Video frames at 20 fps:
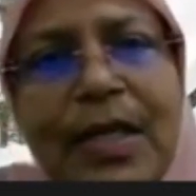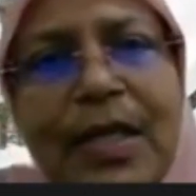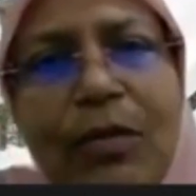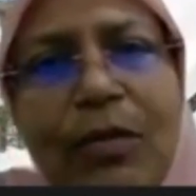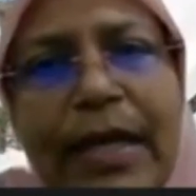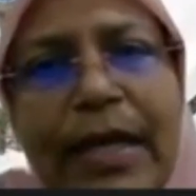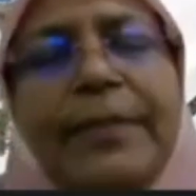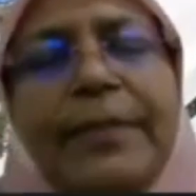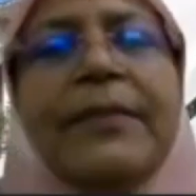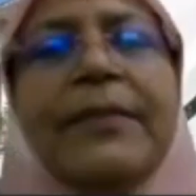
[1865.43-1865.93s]

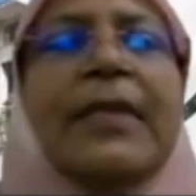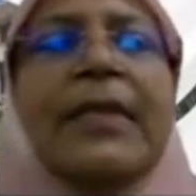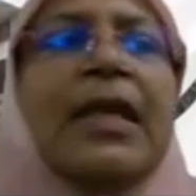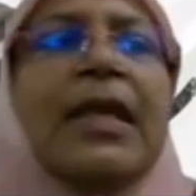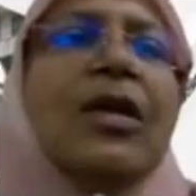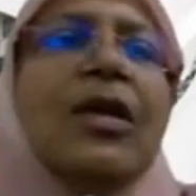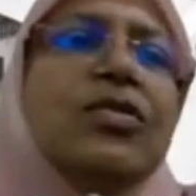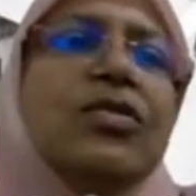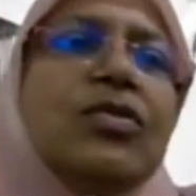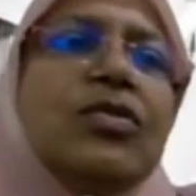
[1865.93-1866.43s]
All right.
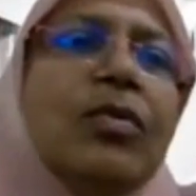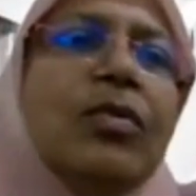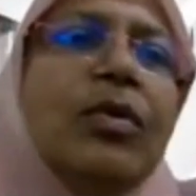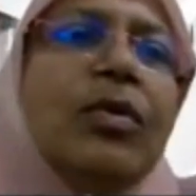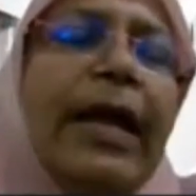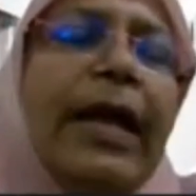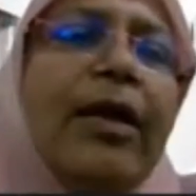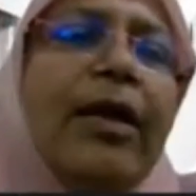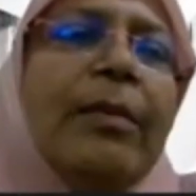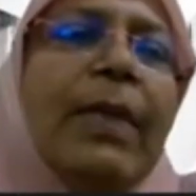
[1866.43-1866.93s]
So
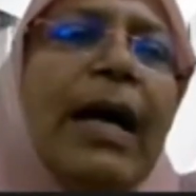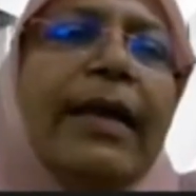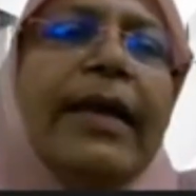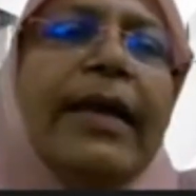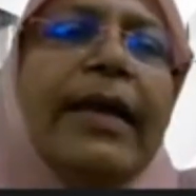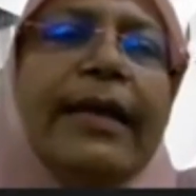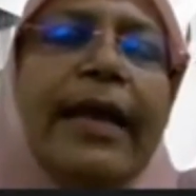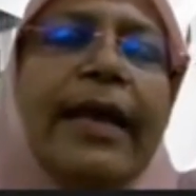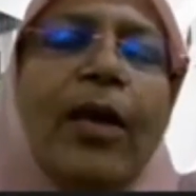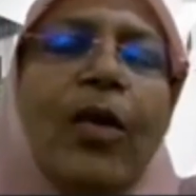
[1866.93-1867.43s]
a
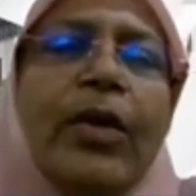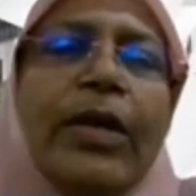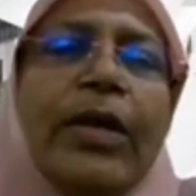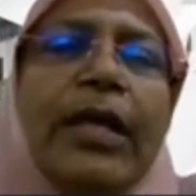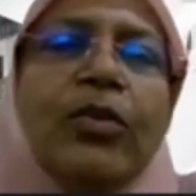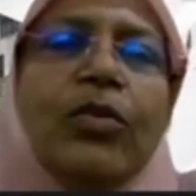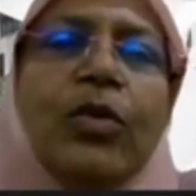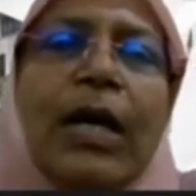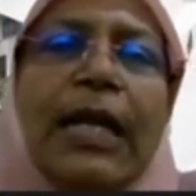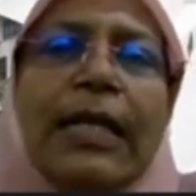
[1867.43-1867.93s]
market,
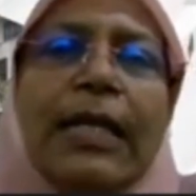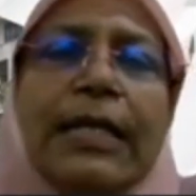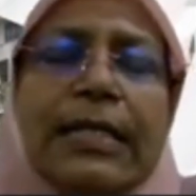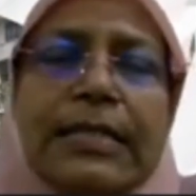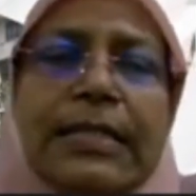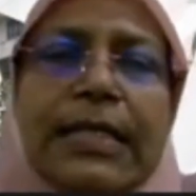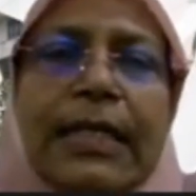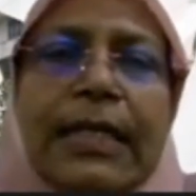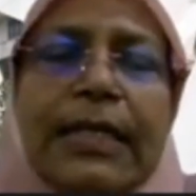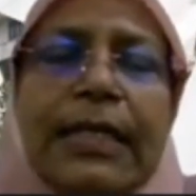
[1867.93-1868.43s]
according to
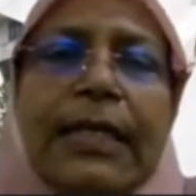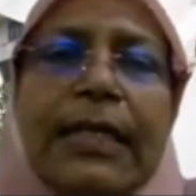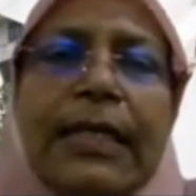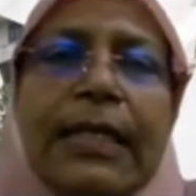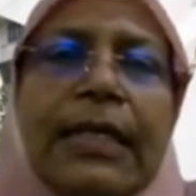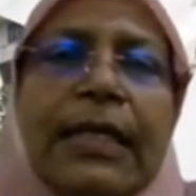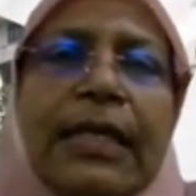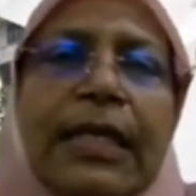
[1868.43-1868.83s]
Al-Ghazali,